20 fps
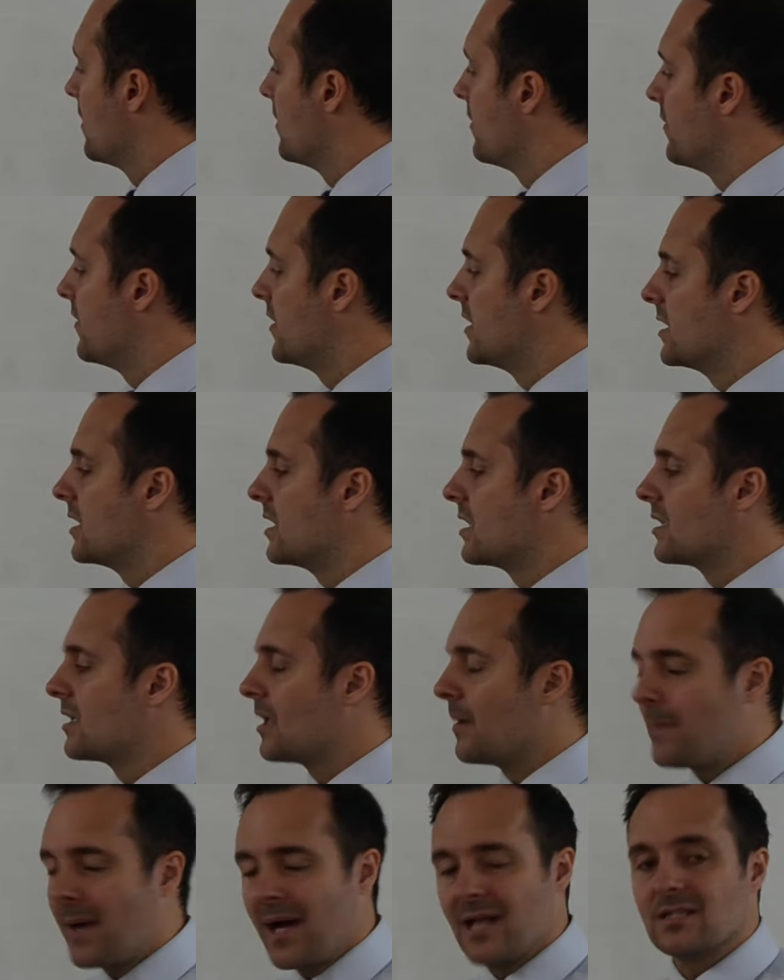the
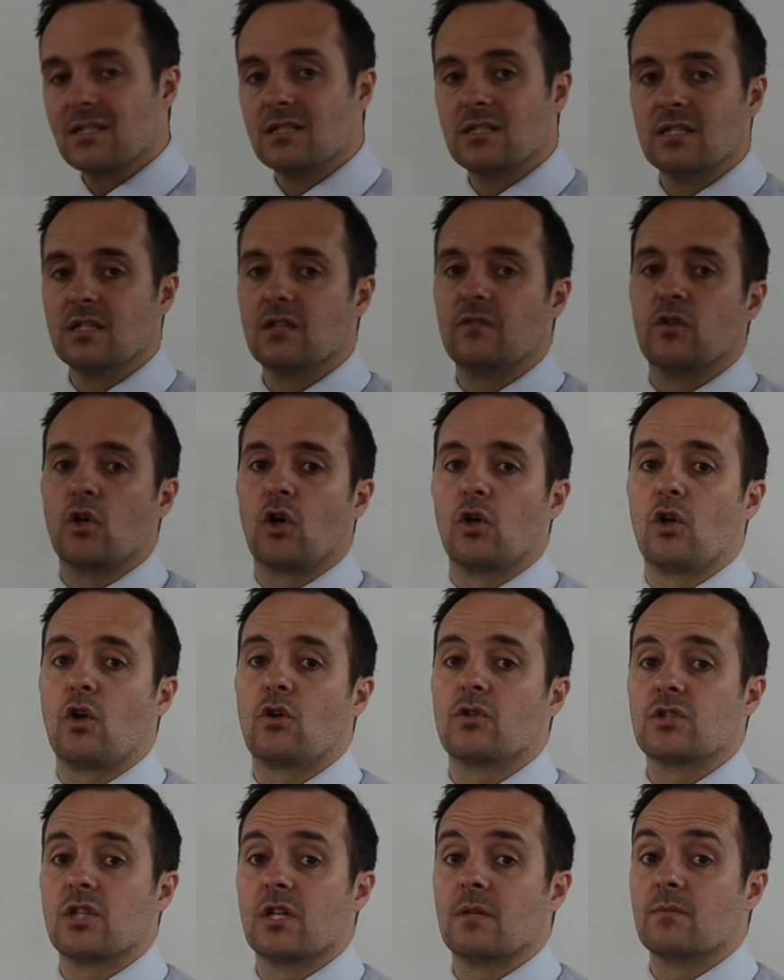capacity of your
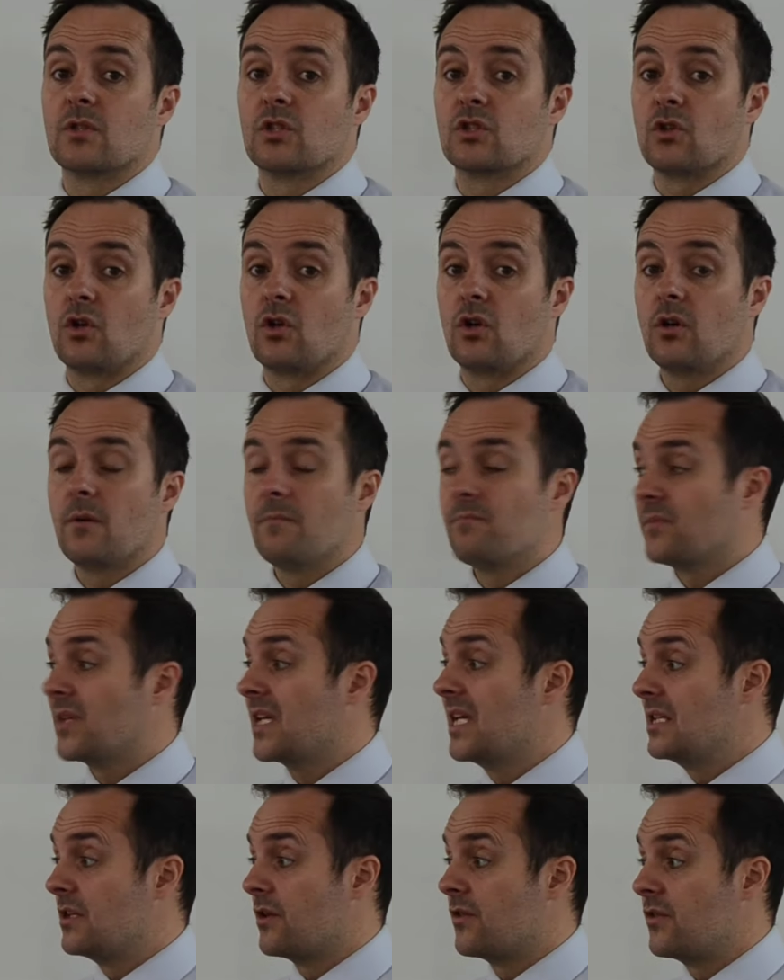long-term store,
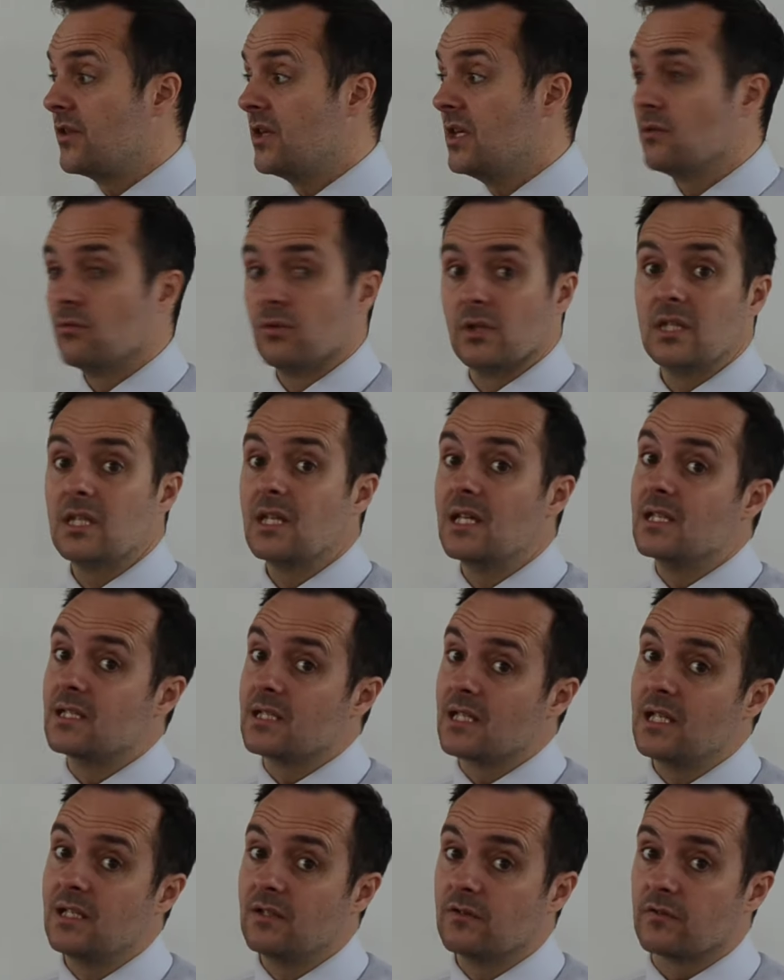in theory,
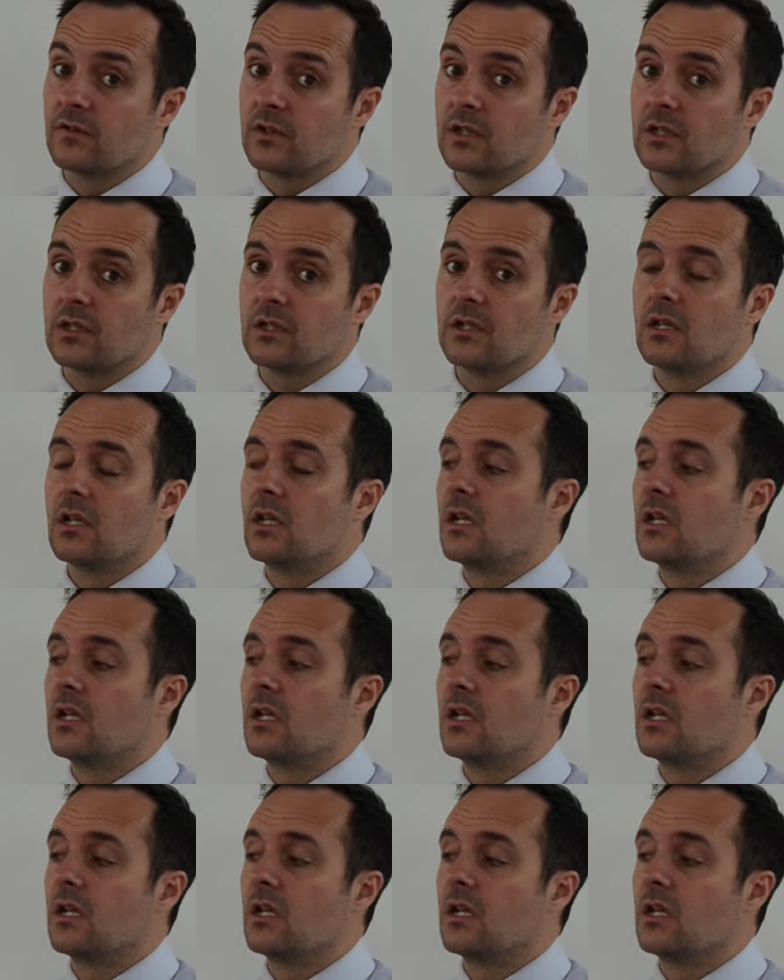is infinite.